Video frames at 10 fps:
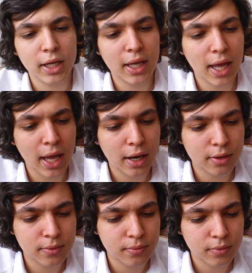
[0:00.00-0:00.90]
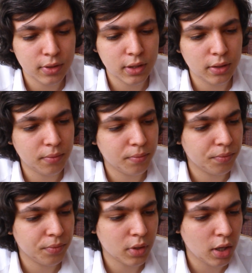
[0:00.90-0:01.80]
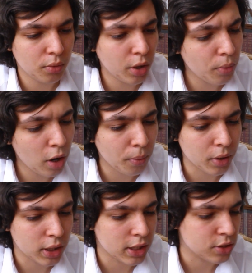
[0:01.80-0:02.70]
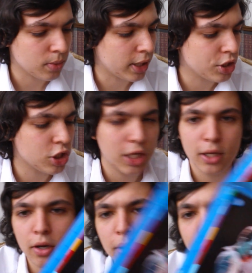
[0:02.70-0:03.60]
Again, oh, no artwork in this one actually,